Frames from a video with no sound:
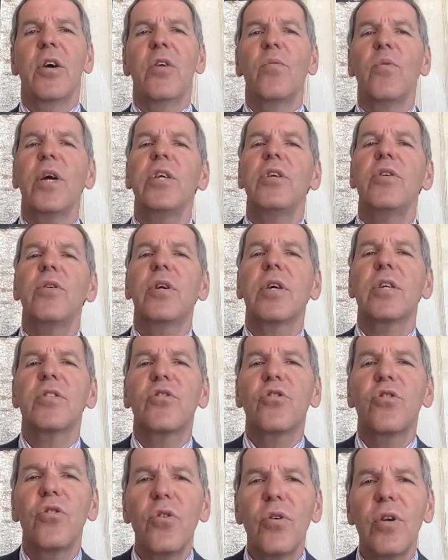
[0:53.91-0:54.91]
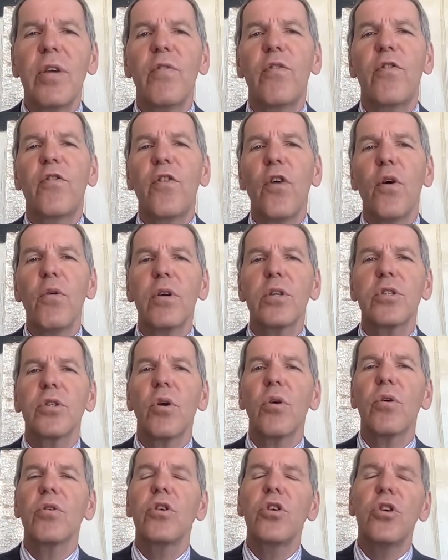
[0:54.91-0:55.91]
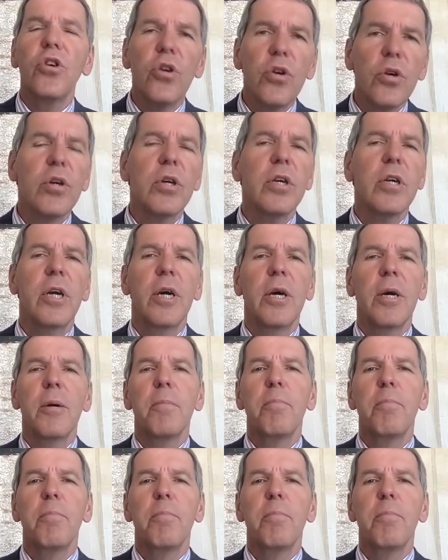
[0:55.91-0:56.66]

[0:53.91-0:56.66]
where you can truly focus on your